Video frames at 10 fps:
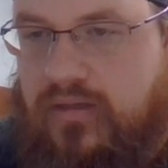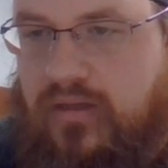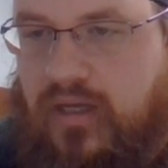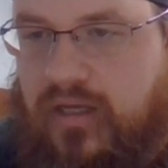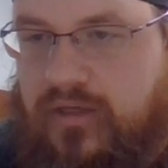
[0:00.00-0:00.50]

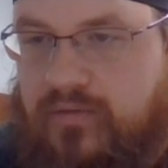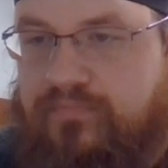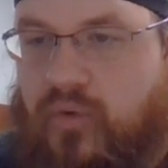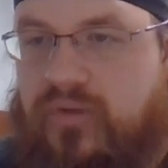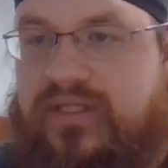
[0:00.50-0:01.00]
uh, your
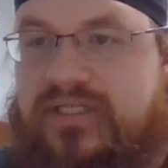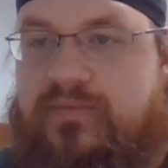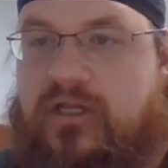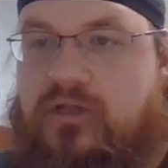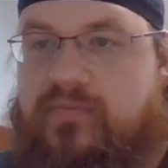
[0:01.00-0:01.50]
bowl needs to
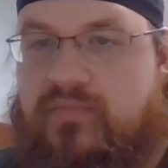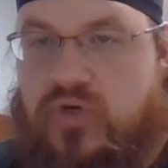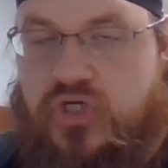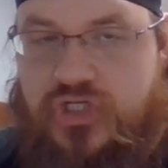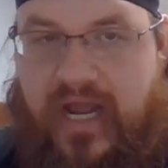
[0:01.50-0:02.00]
be a little bit
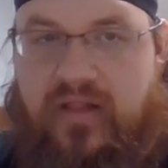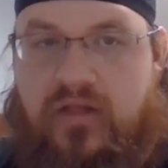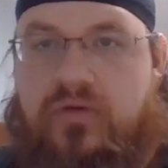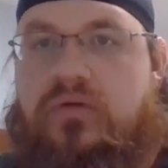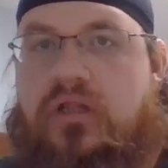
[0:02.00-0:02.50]
more
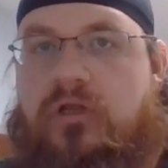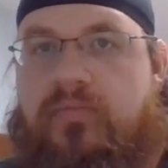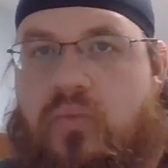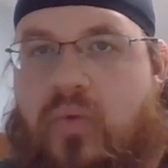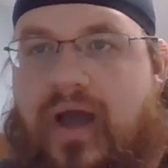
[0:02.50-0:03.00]
shallow, a little
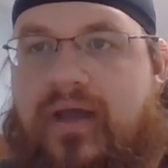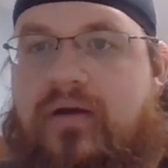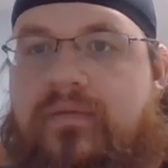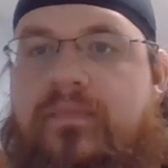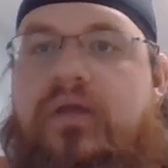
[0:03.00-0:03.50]
bit
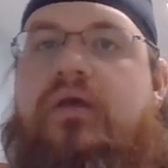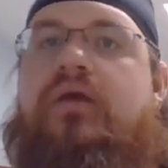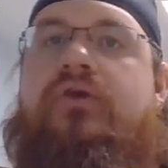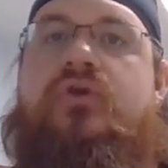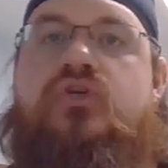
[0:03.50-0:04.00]
wider.
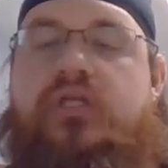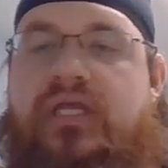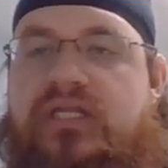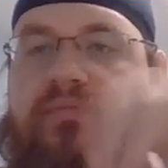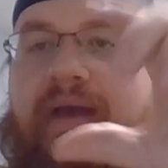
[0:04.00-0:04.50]
Usually in
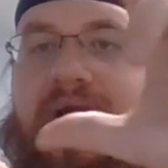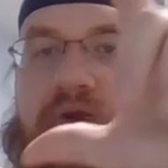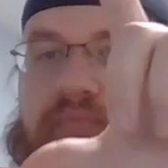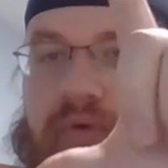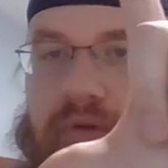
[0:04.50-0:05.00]
a tobacco
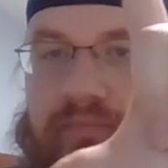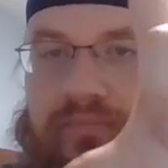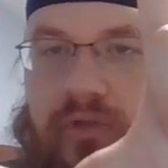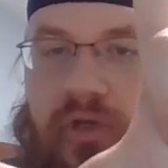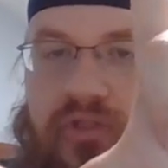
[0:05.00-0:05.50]
bowl,
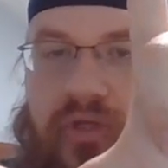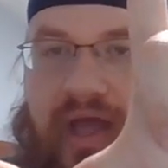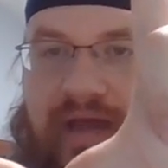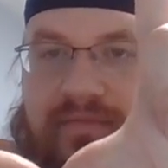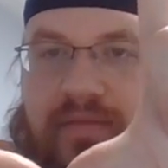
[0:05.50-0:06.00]
you also
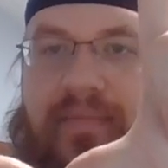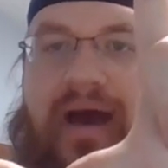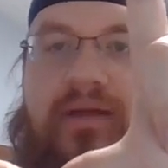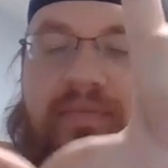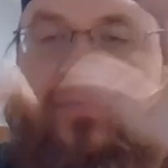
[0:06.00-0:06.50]
have the
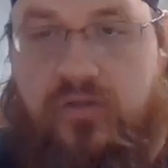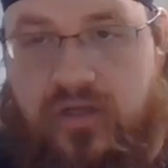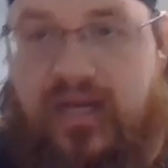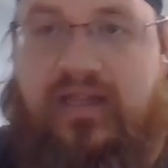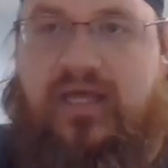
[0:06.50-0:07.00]
bottom. If you're
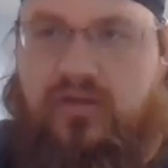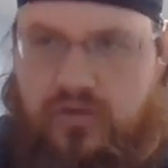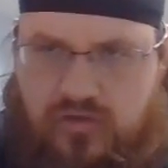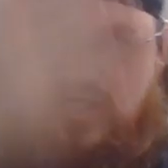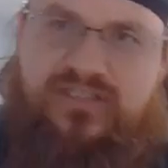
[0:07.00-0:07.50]
looking at like a
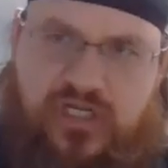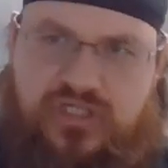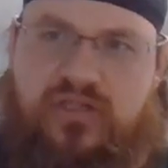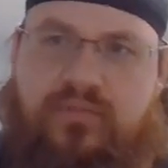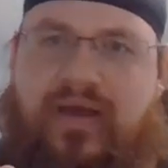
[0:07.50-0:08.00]
cross section
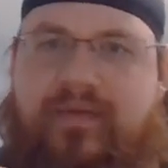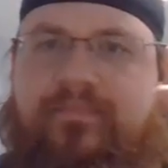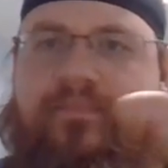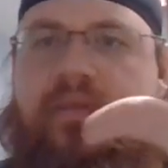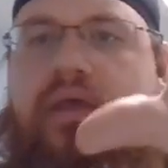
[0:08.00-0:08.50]
of the pipe,
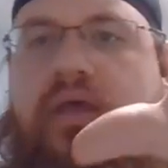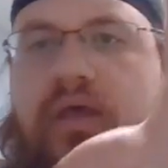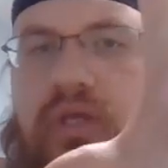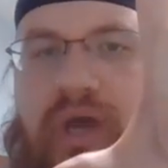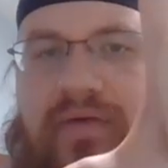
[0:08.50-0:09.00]

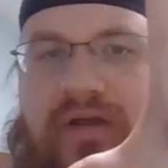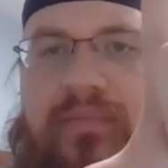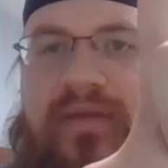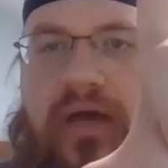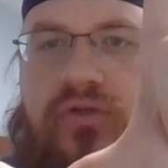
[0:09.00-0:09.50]
you have it
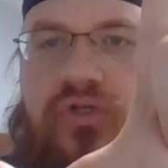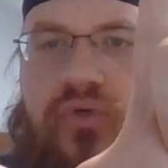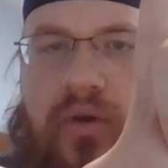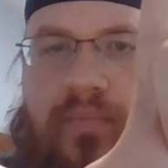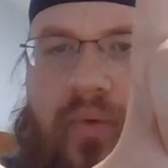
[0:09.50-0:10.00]
come down to
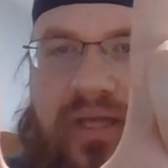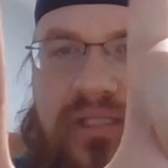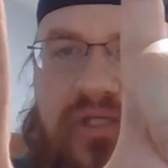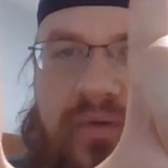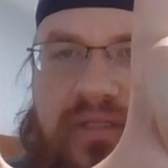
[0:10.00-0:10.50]
a point,
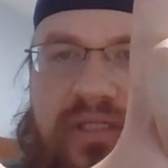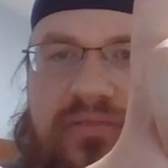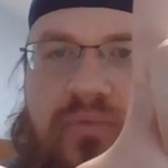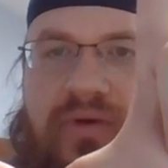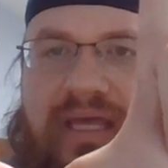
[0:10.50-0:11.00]
so it's
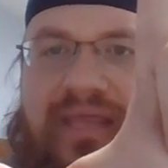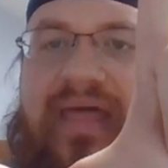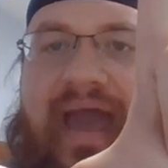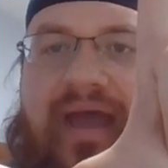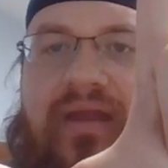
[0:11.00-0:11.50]
more like
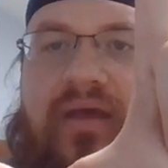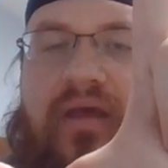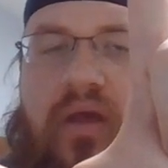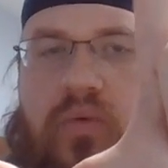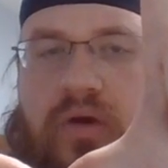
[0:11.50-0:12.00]
that.
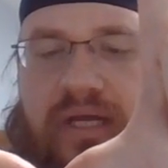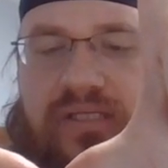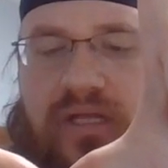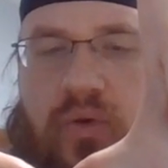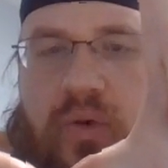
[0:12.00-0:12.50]
Whereas
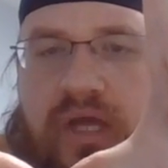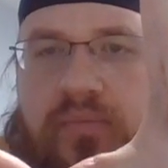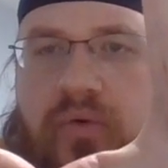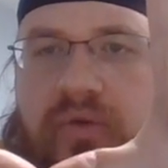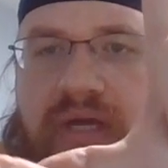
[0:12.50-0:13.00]
in a weed
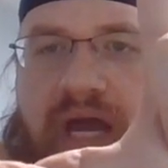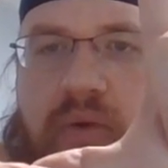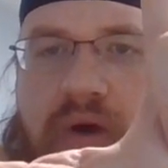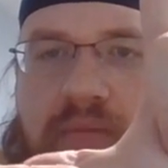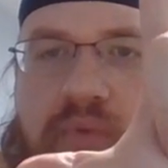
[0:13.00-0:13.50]
bowl, you kind of
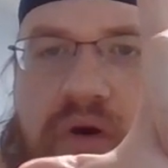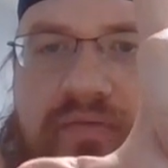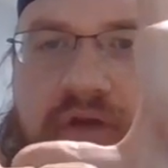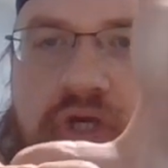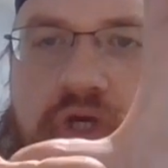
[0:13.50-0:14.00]
want it more of
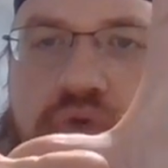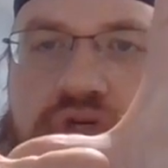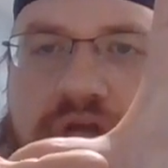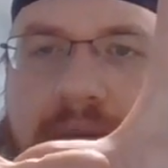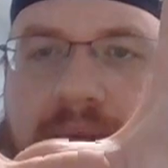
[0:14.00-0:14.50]
a U
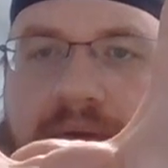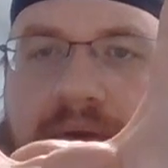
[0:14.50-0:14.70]
shape.